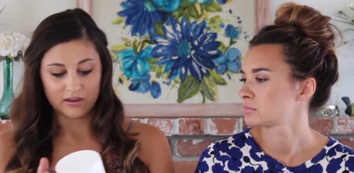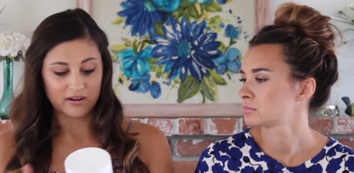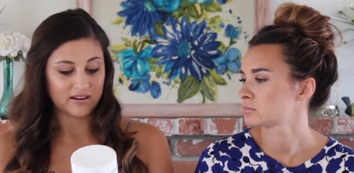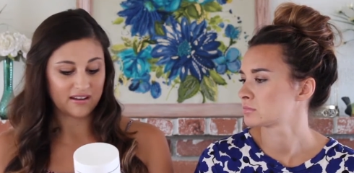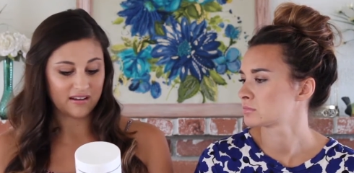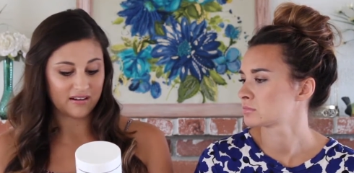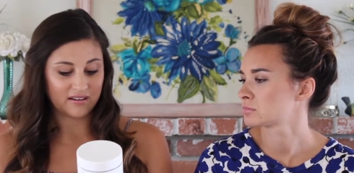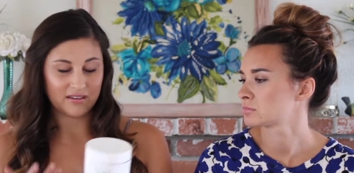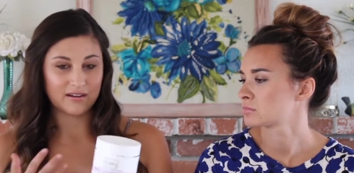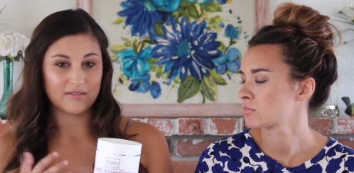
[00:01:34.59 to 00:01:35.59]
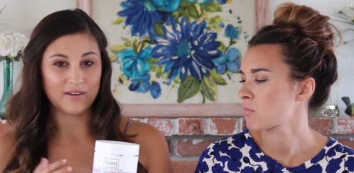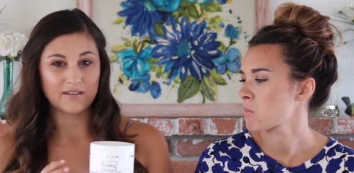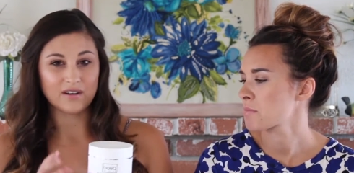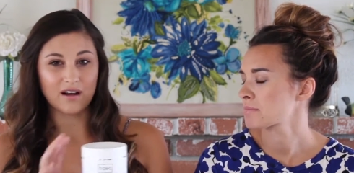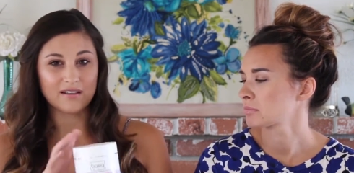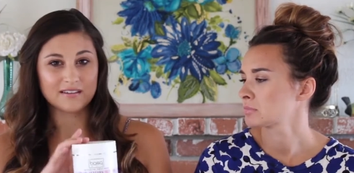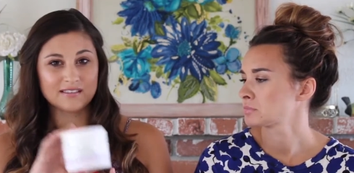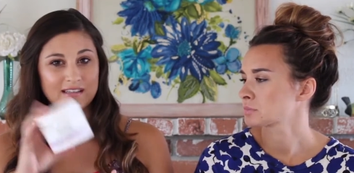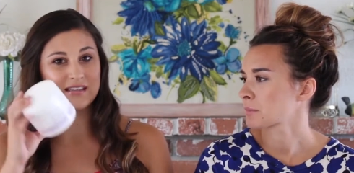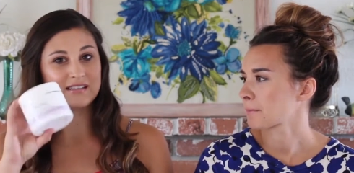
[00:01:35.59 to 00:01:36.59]
Speaker 1: 30 or
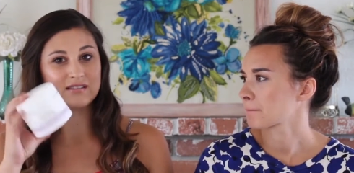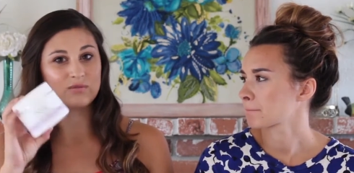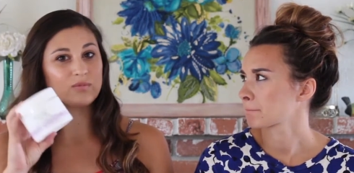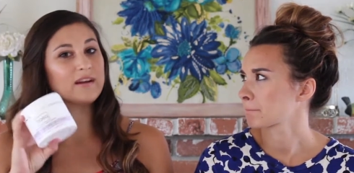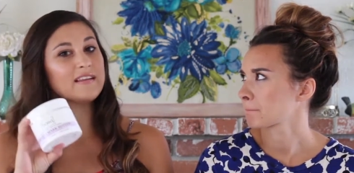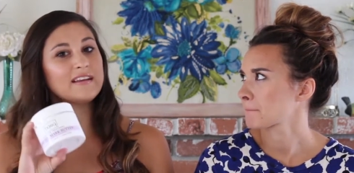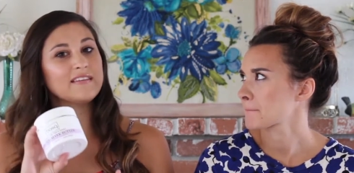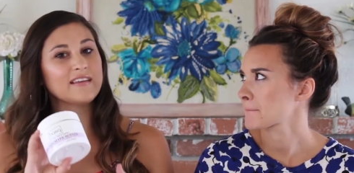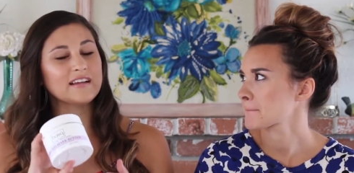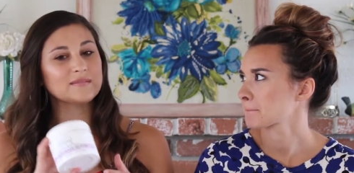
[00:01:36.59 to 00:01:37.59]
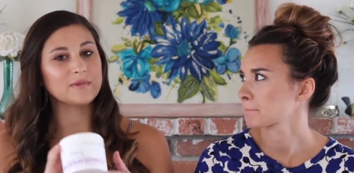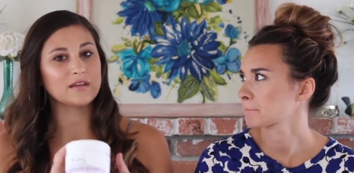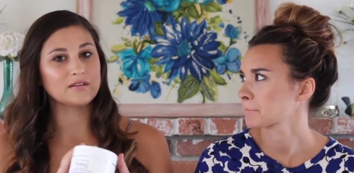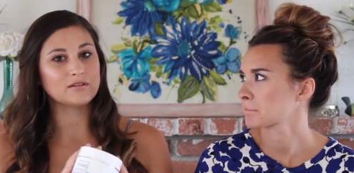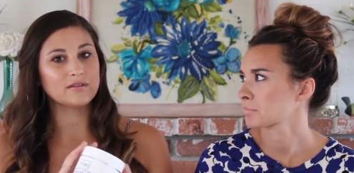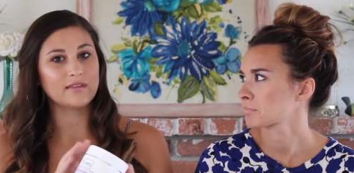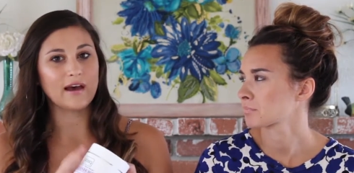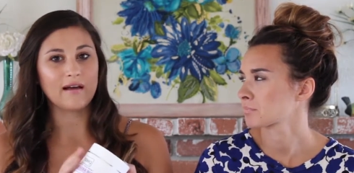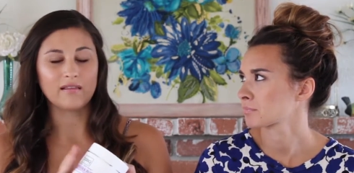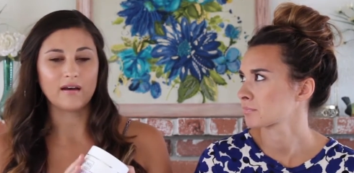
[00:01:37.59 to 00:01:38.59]
$35 and it really didn't last me
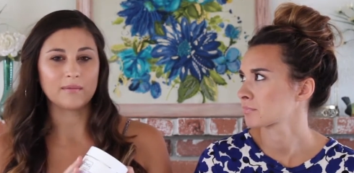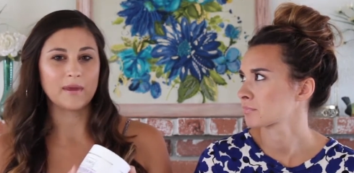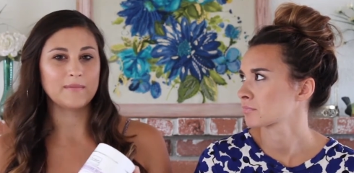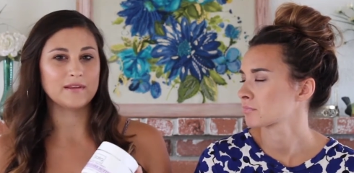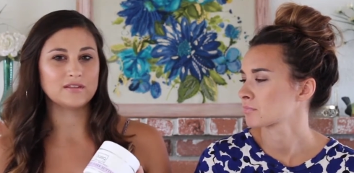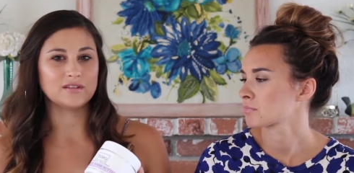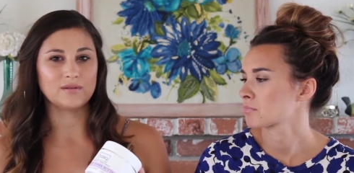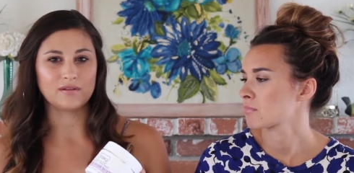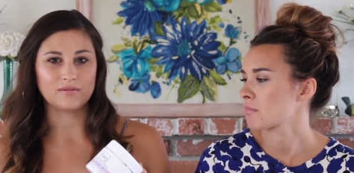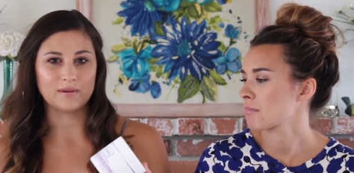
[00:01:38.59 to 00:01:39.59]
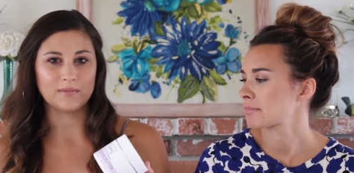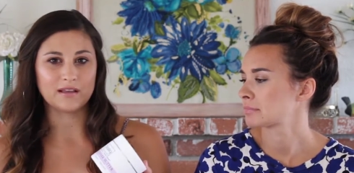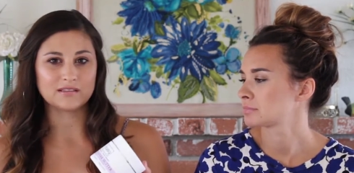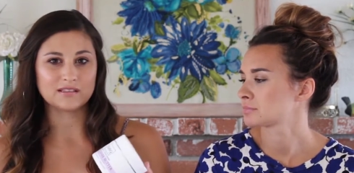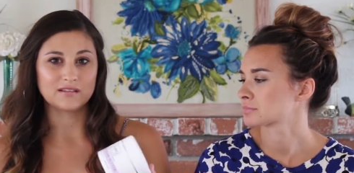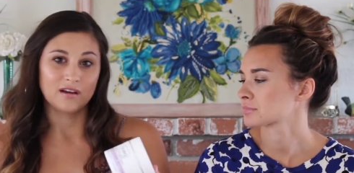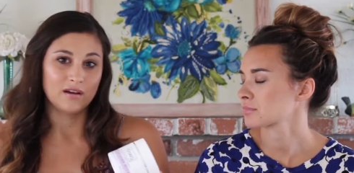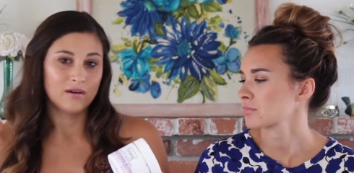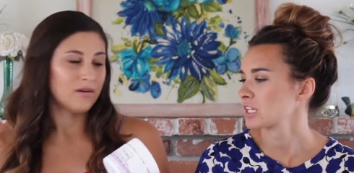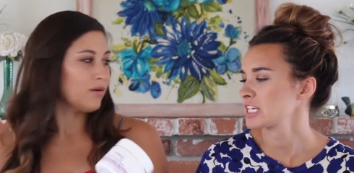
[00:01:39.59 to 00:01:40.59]
that long, maybe two or three months.
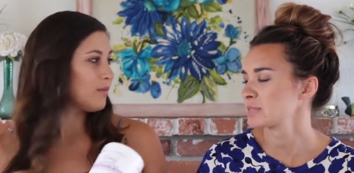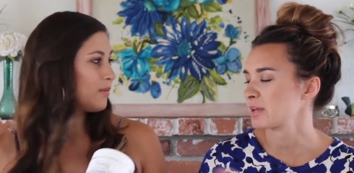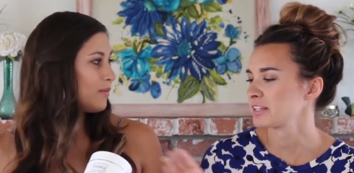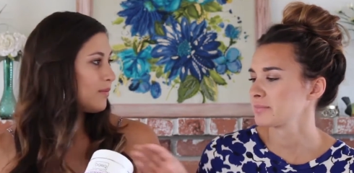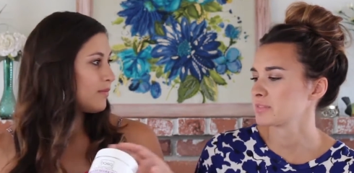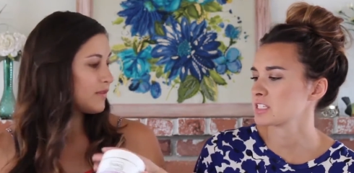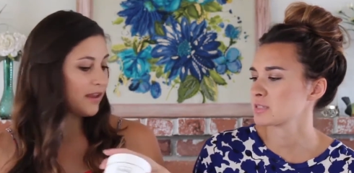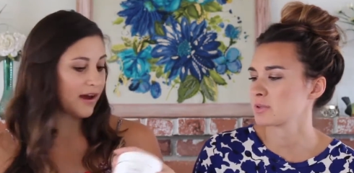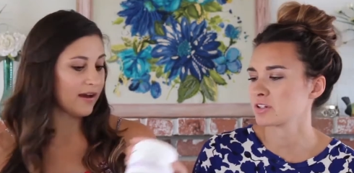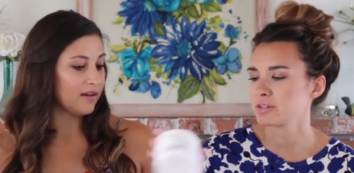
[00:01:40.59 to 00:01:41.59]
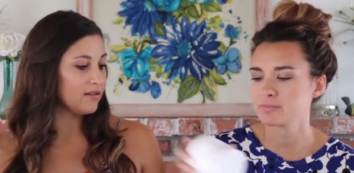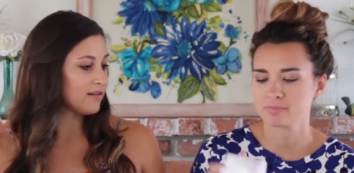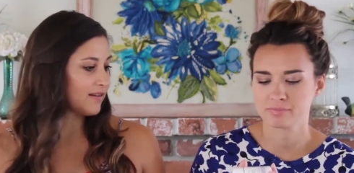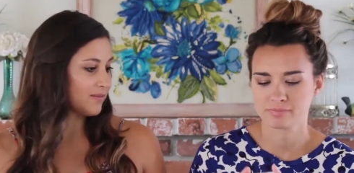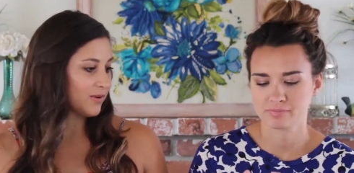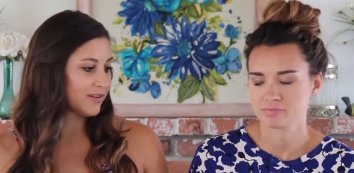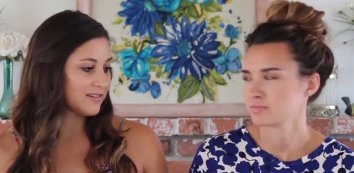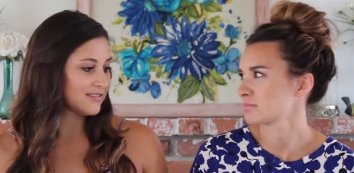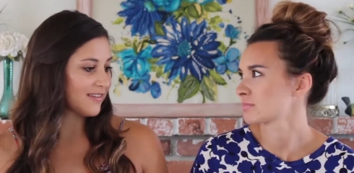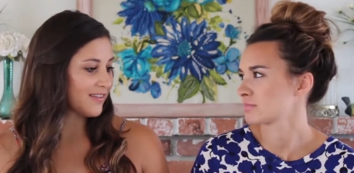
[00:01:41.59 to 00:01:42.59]
Speaker 2: Can I smell it? Does yeah.
Speaker 1: well,
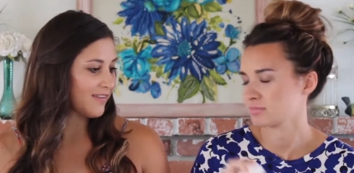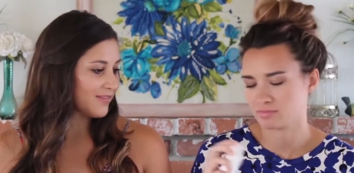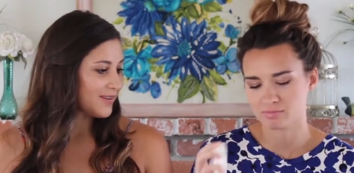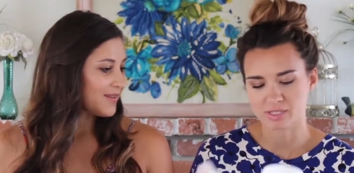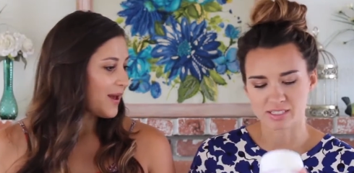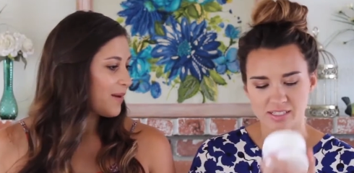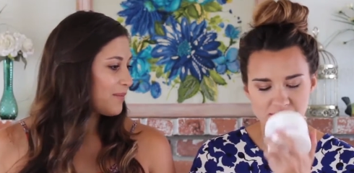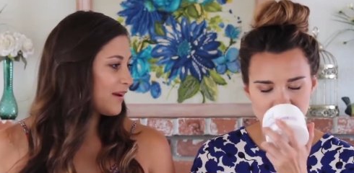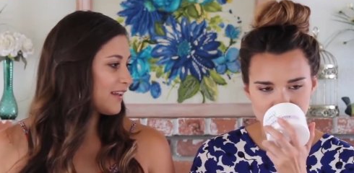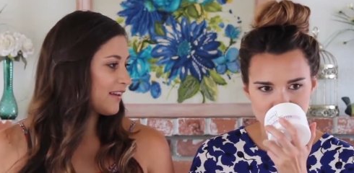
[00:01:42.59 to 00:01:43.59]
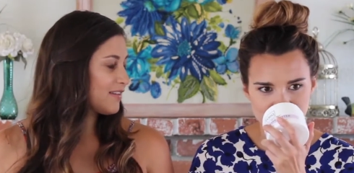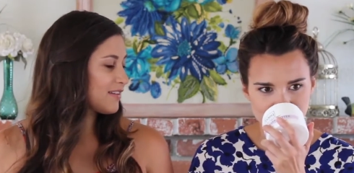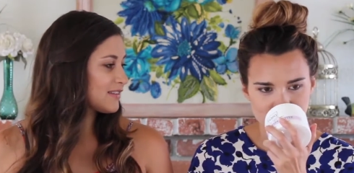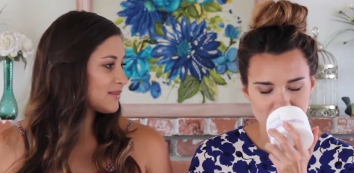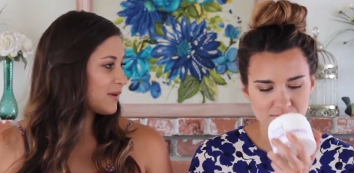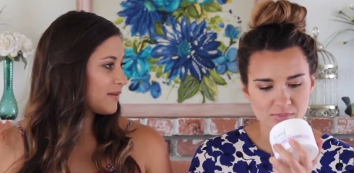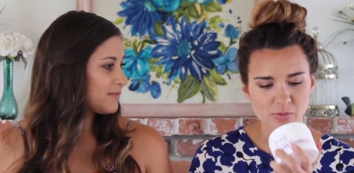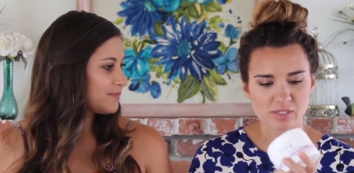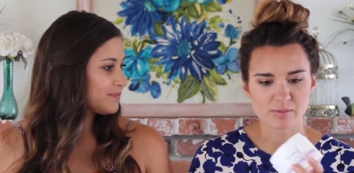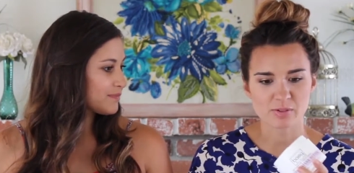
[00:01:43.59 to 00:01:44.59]
there's no left. But like. But yeah, you can smell. It.
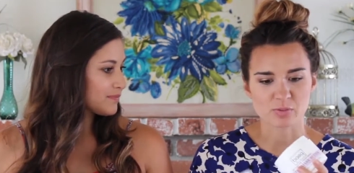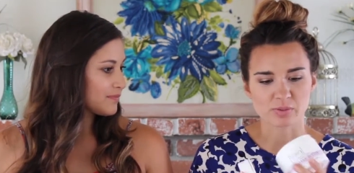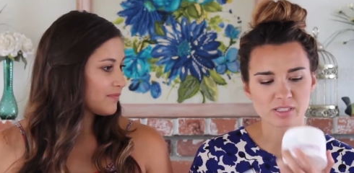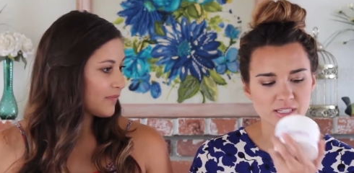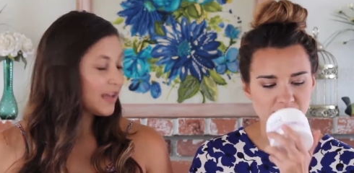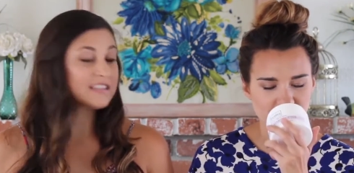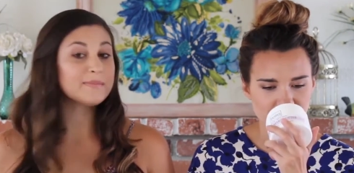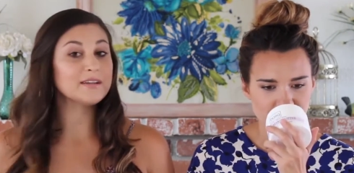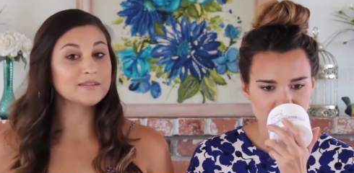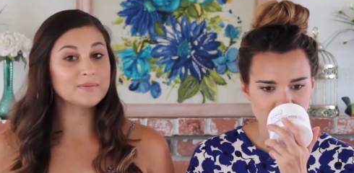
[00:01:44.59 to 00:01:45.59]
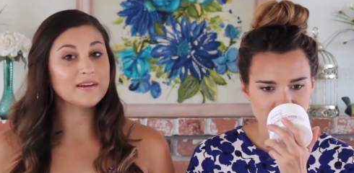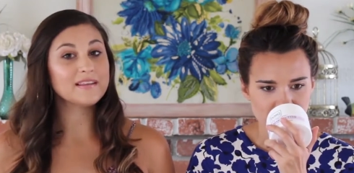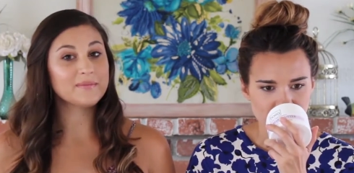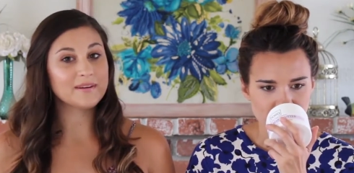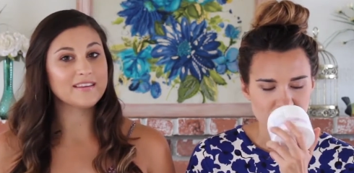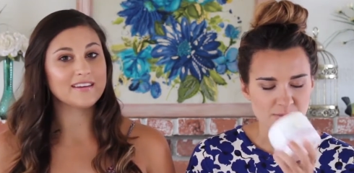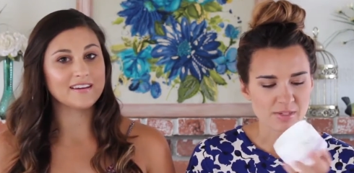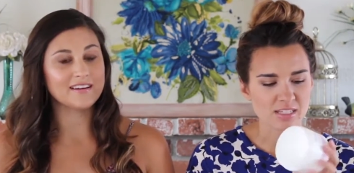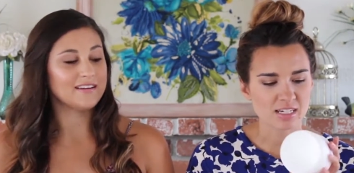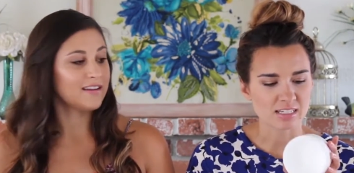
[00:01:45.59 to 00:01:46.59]
Speaker 2: Oh, it smells really
Speaker 1: good. It smells really, really it good. Smells